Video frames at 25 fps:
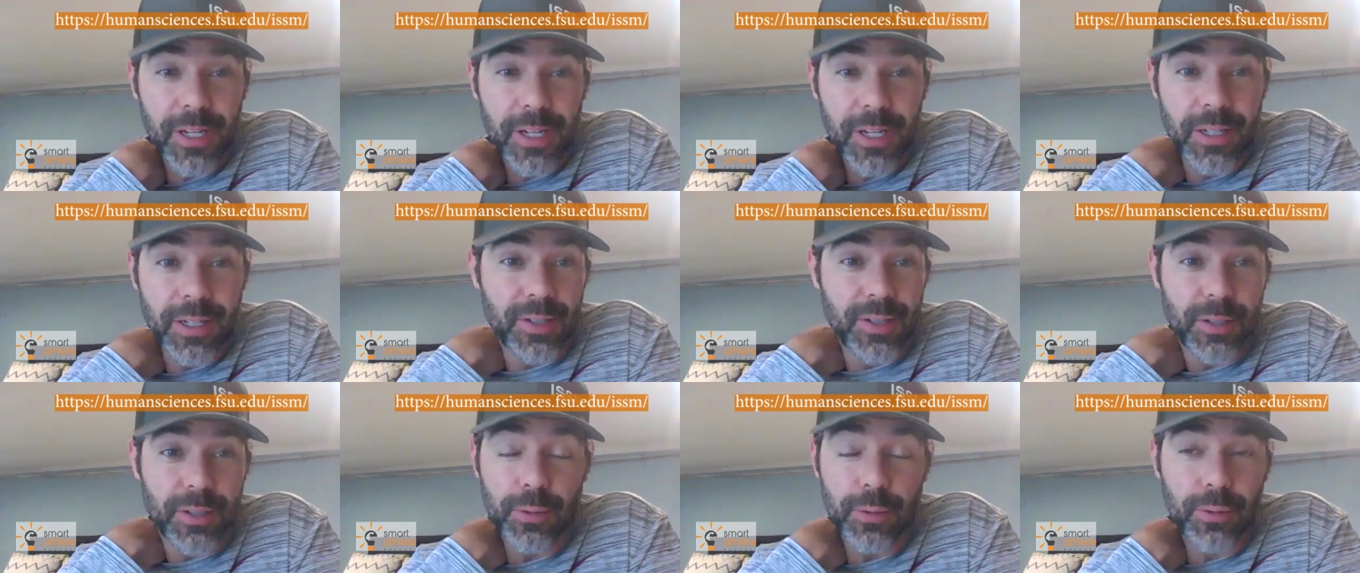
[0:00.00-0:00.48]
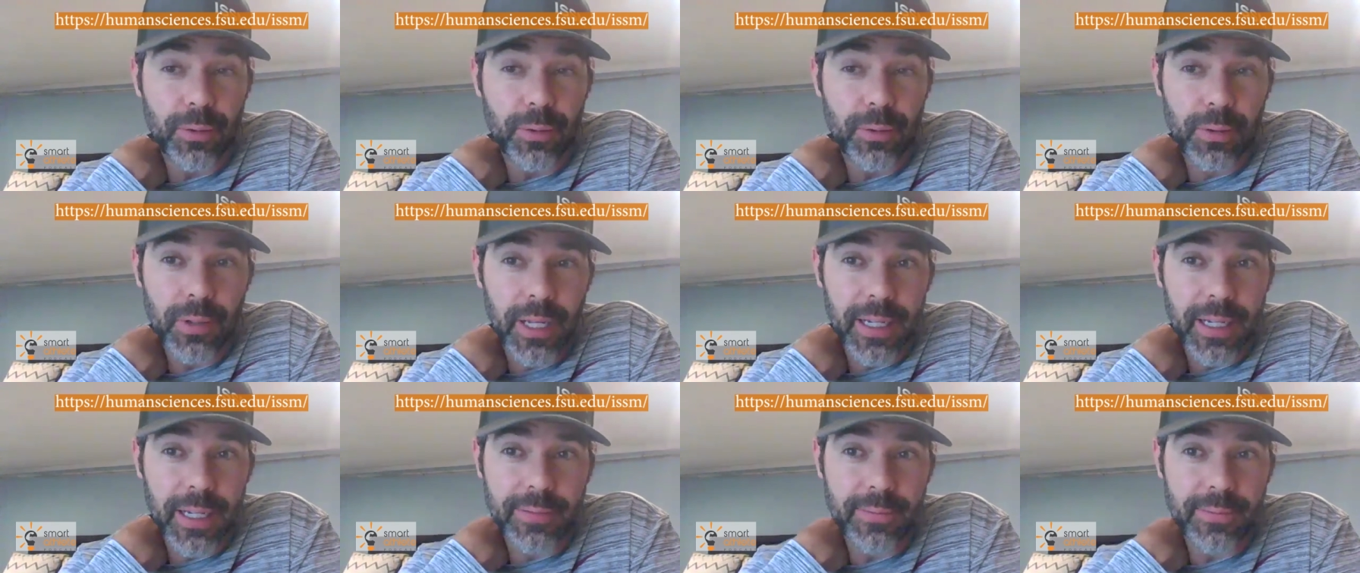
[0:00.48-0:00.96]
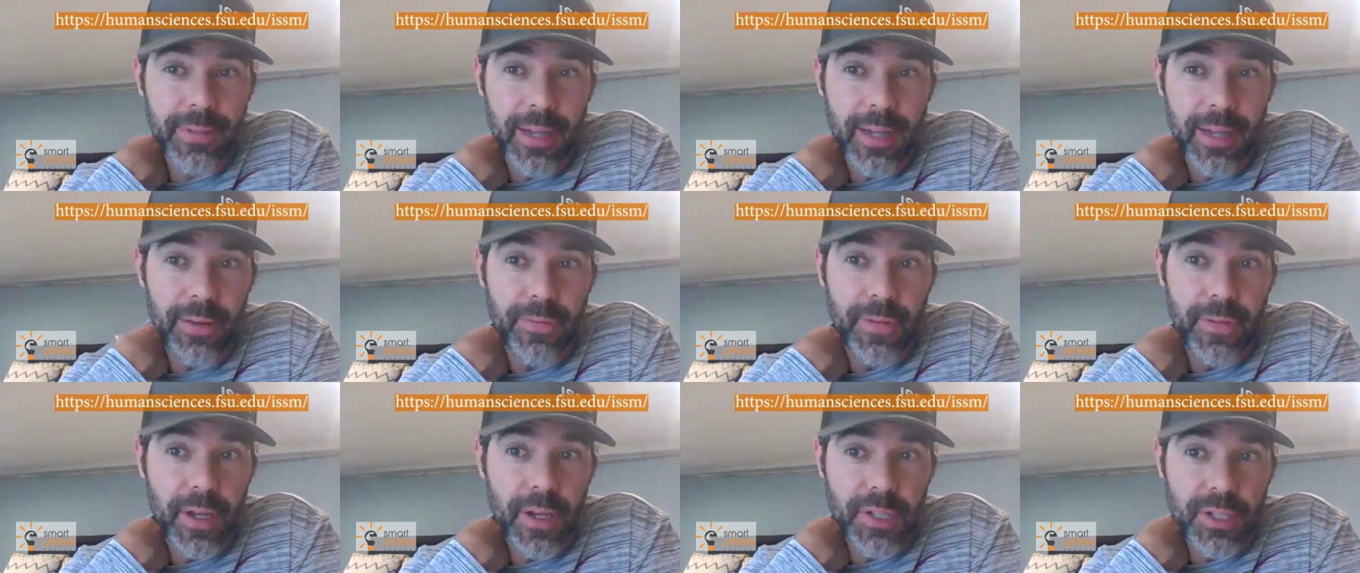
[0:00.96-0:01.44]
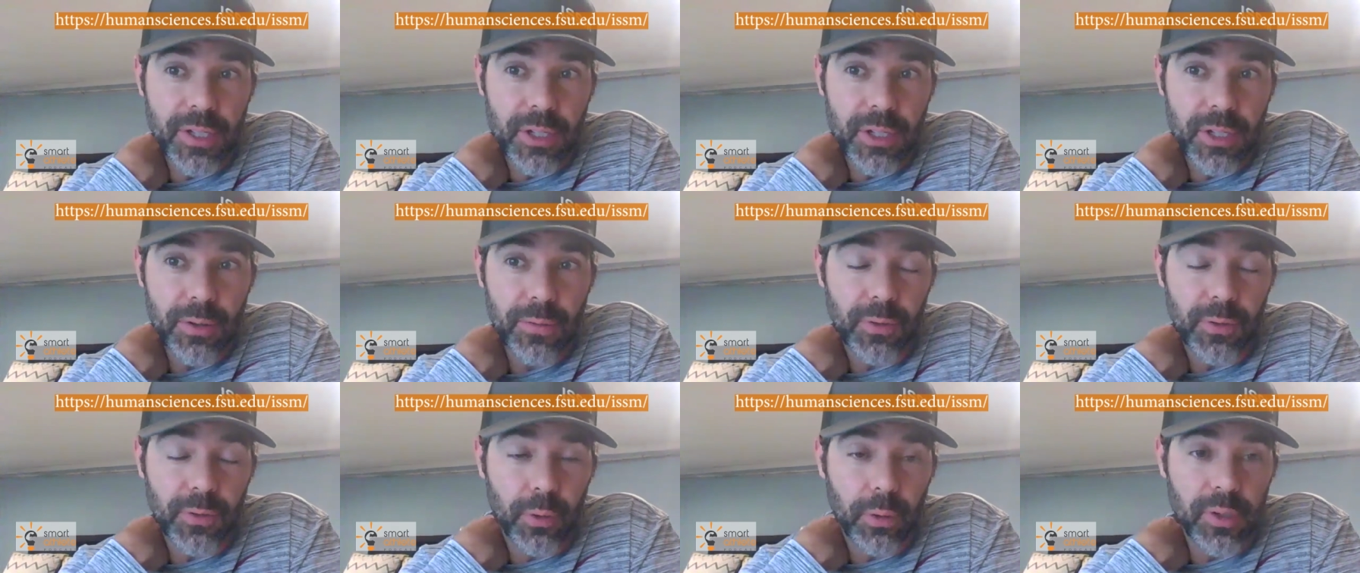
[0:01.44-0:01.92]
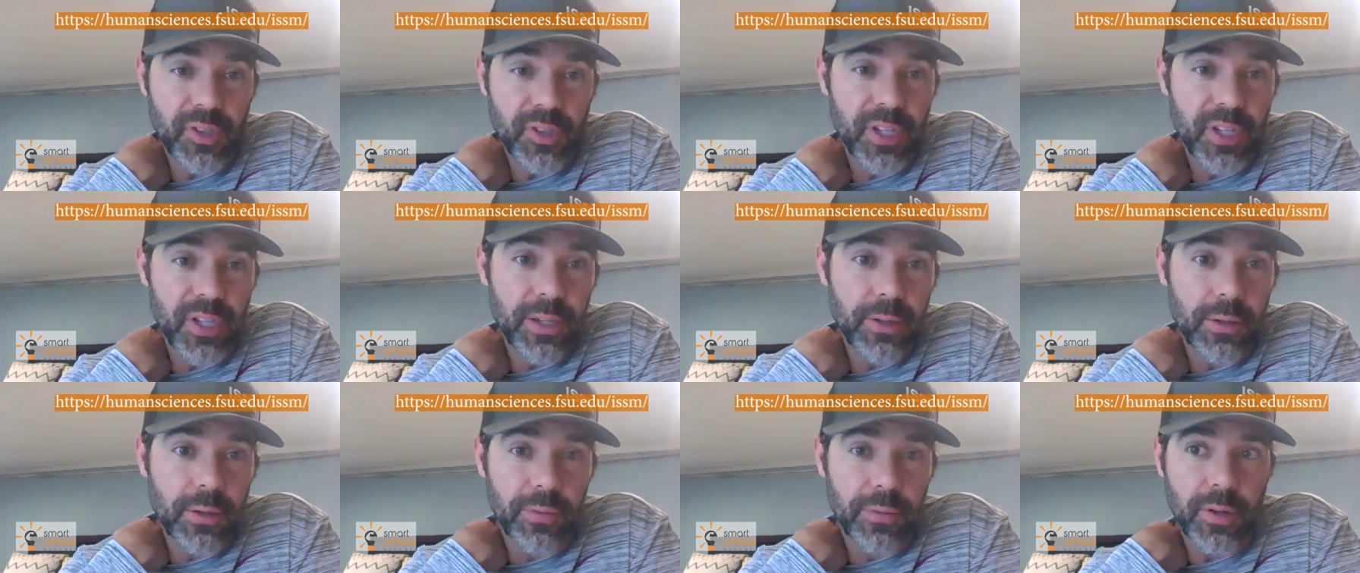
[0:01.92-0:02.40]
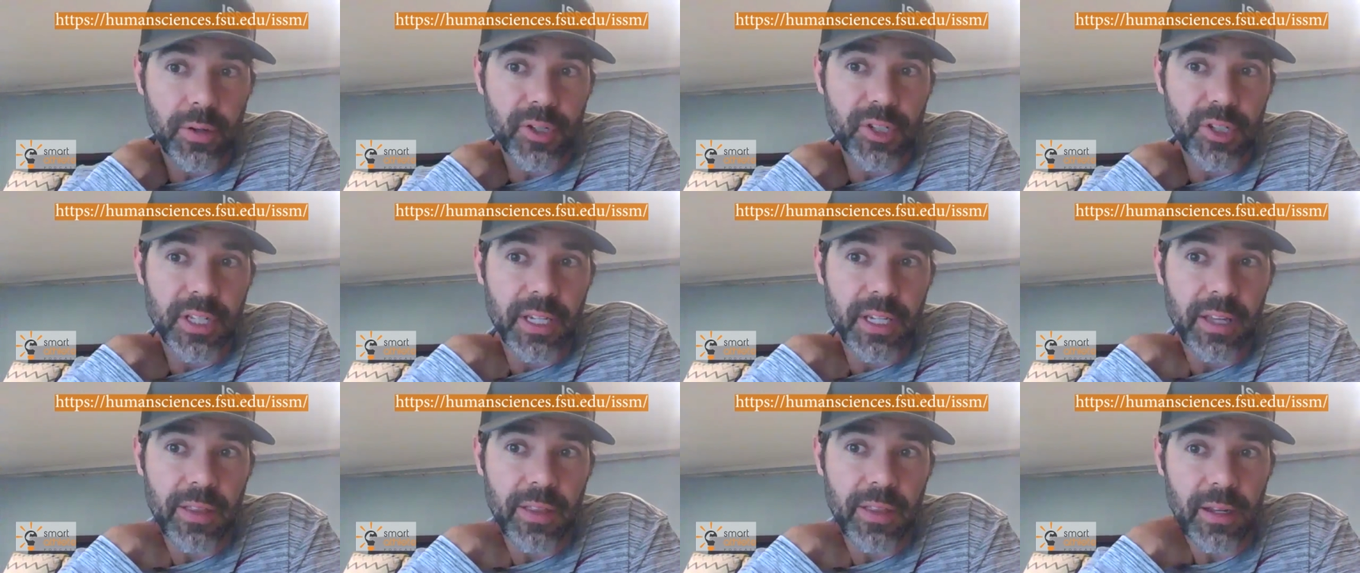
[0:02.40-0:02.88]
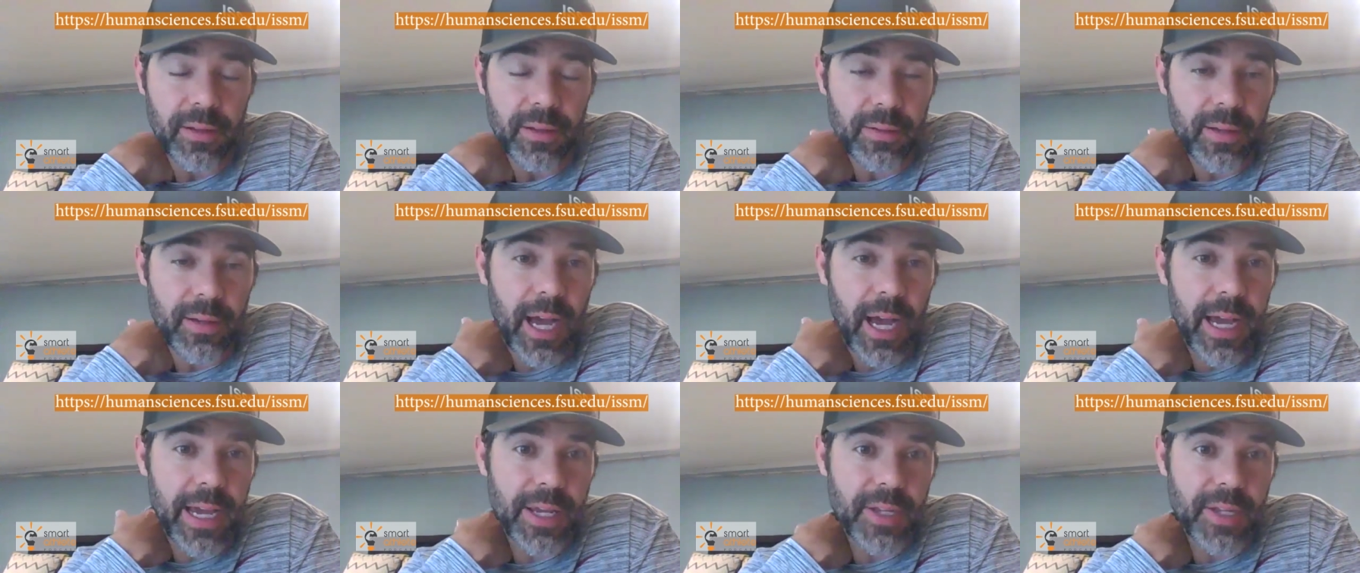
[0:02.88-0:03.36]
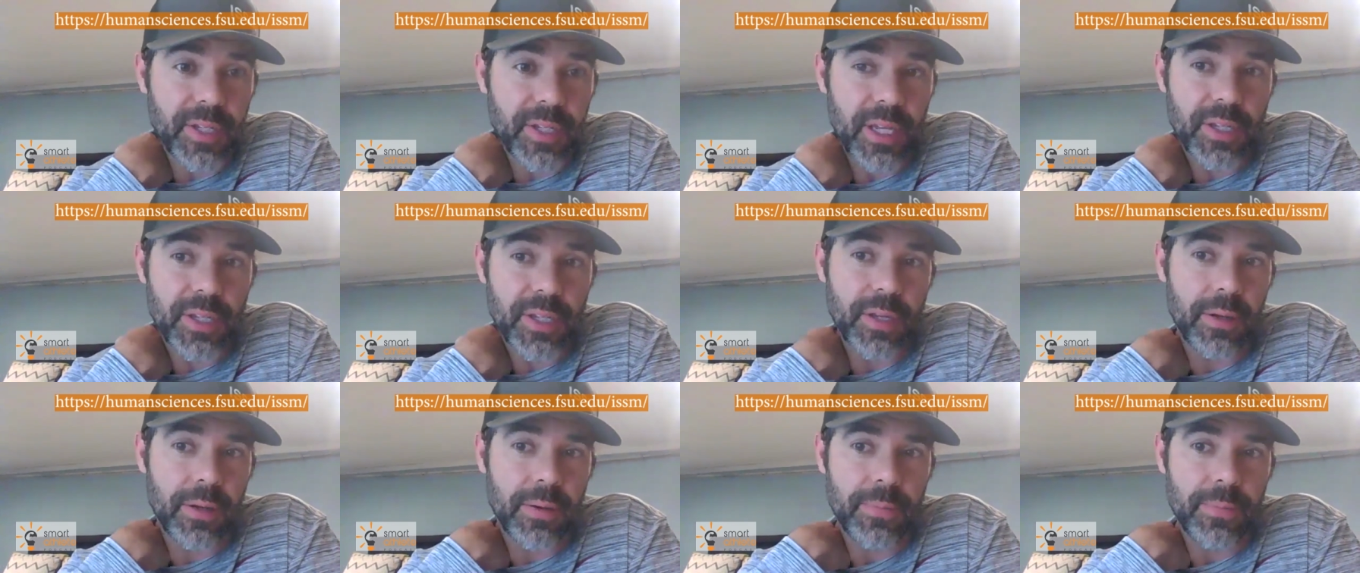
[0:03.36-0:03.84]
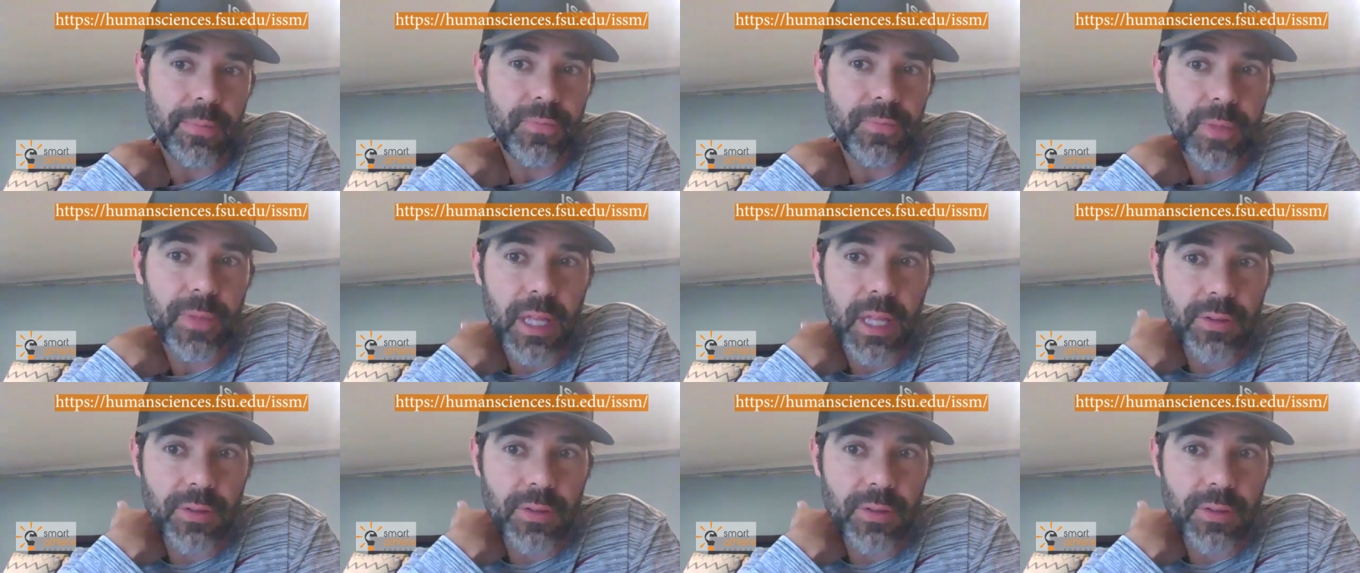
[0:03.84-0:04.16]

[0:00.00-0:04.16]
You can just Google like FSU, Florida State University, and then ISSM,